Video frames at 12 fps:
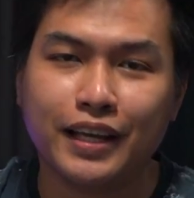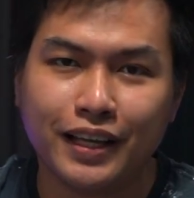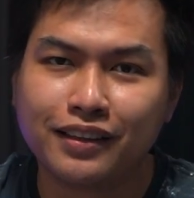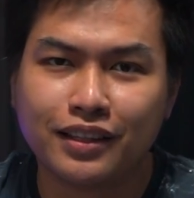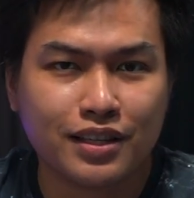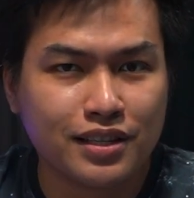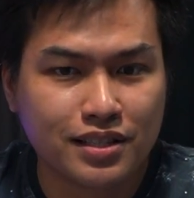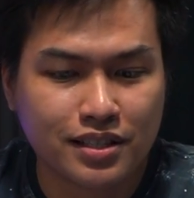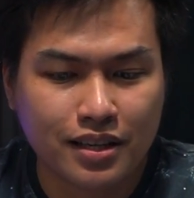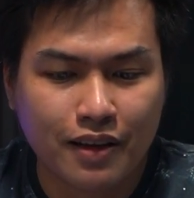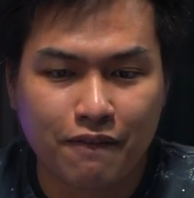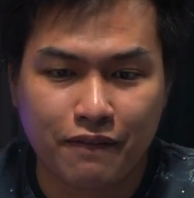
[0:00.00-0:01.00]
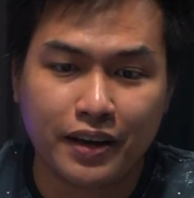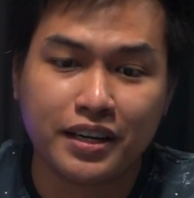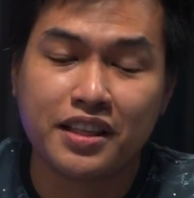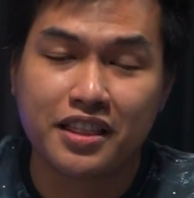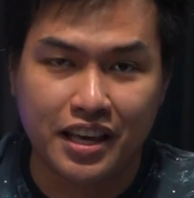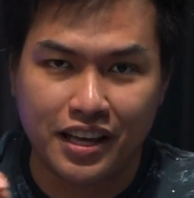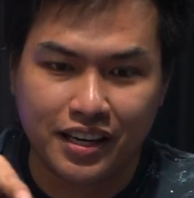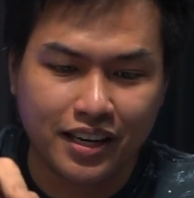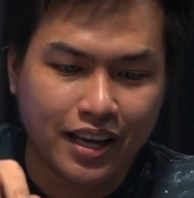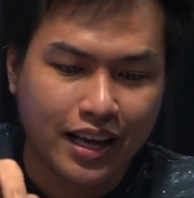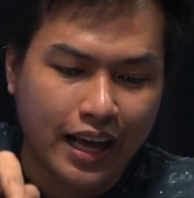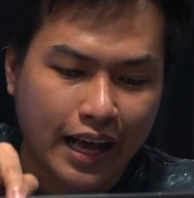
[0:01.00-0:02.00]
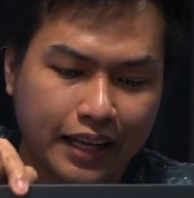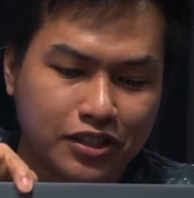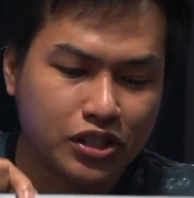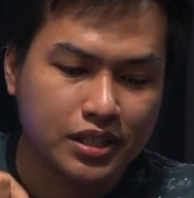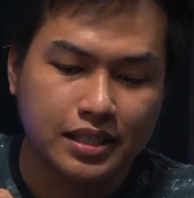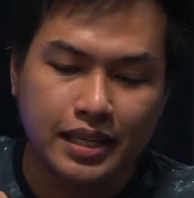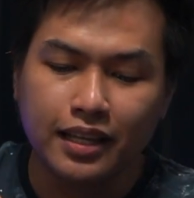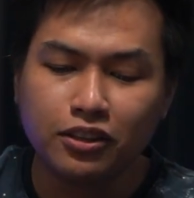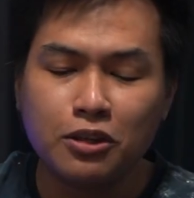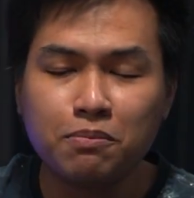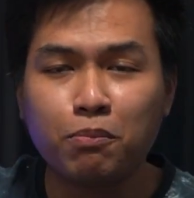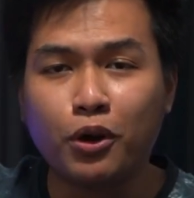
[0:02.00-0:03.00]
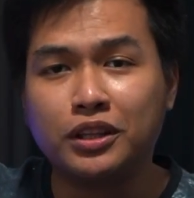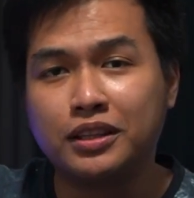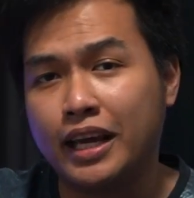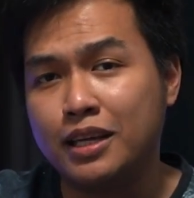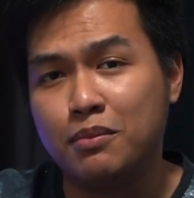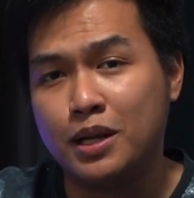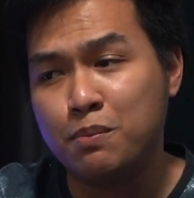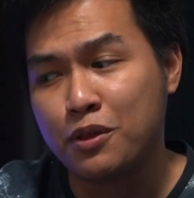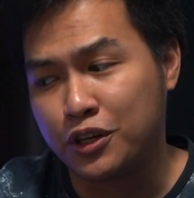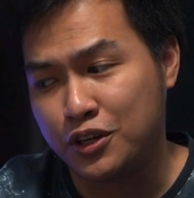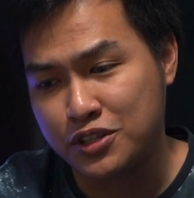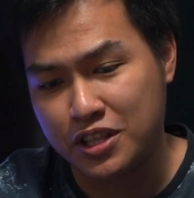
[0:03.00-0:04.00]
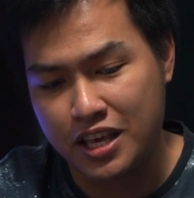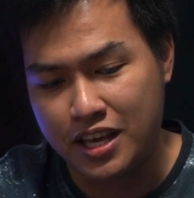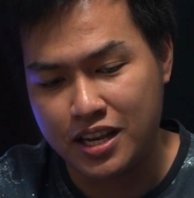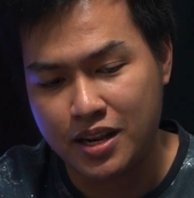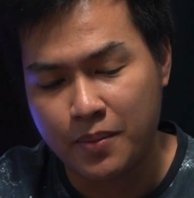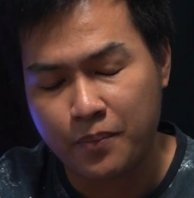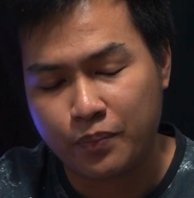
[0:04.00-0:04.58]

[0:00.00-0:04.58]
it is very thin. At just 19.9 millimeters thin,